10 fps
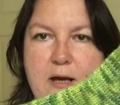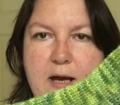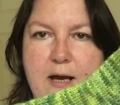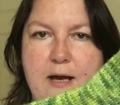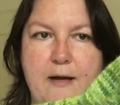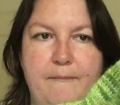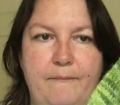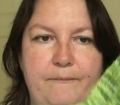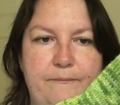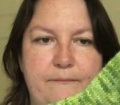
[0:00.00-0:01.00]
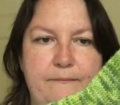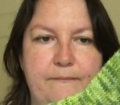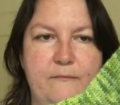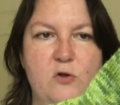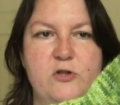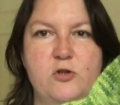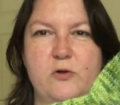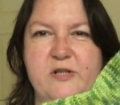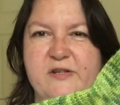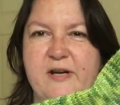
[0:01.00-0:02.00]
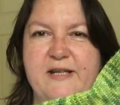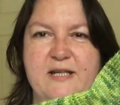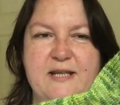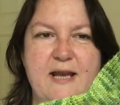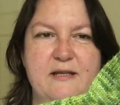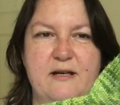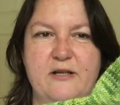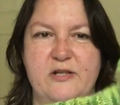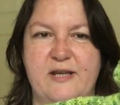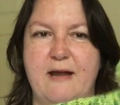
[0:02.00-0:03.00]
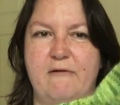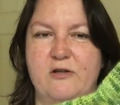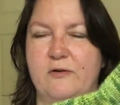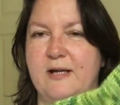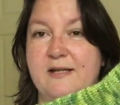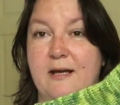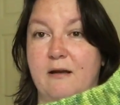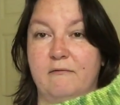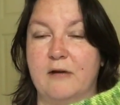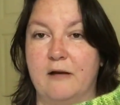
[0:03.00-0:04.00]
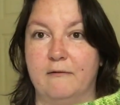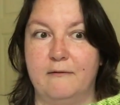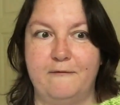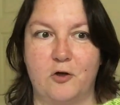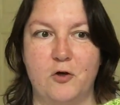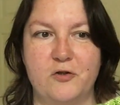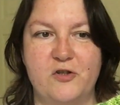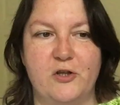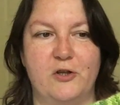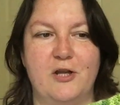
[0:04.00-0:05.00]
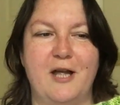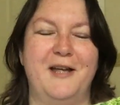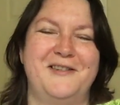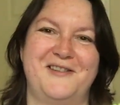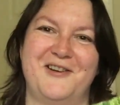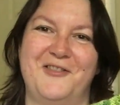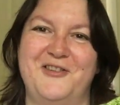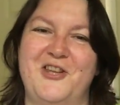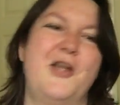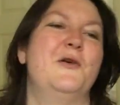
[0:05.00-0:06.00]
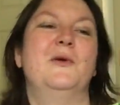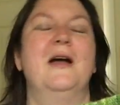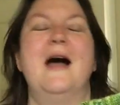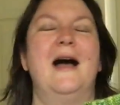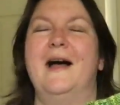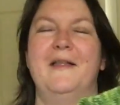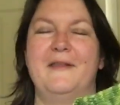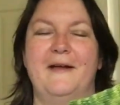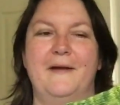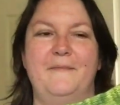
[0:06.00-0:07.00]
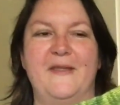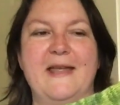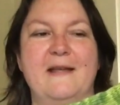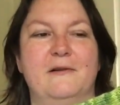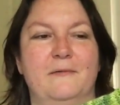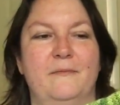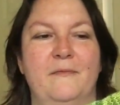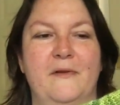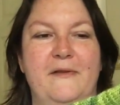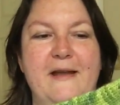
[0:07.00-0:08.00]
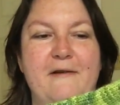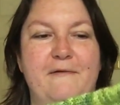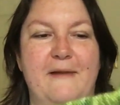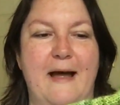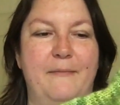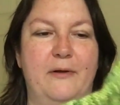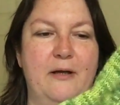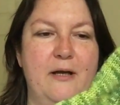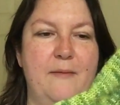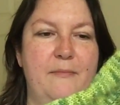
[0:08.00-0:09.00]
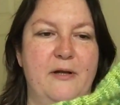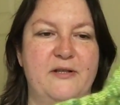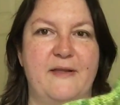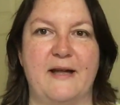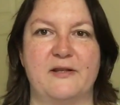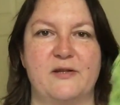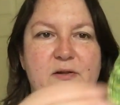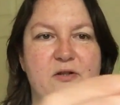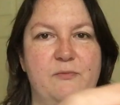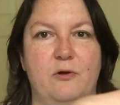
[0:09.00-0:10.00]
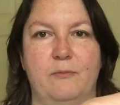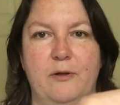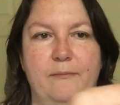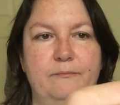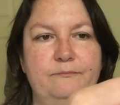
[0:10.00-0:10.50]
Not as shorty as I'd intended. I just carried on knitting and forgot to start the toe, the heel flap, but that's not a problem.